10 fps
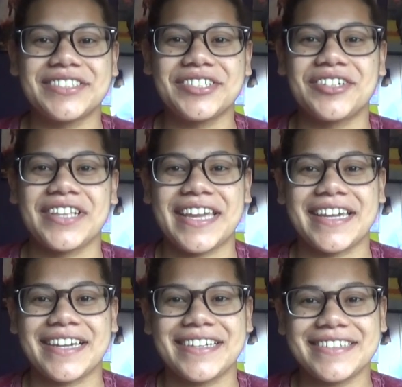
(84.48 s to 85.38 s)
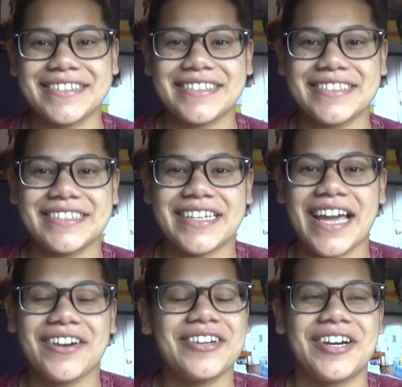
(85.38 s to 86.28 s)
you know, like,
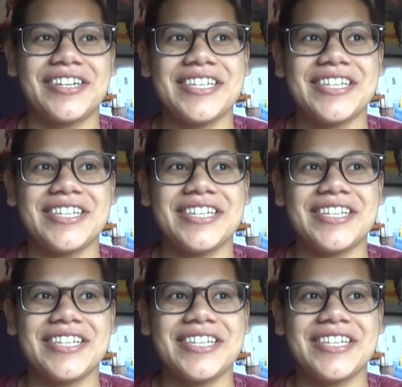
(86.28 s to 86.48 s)
I don't know,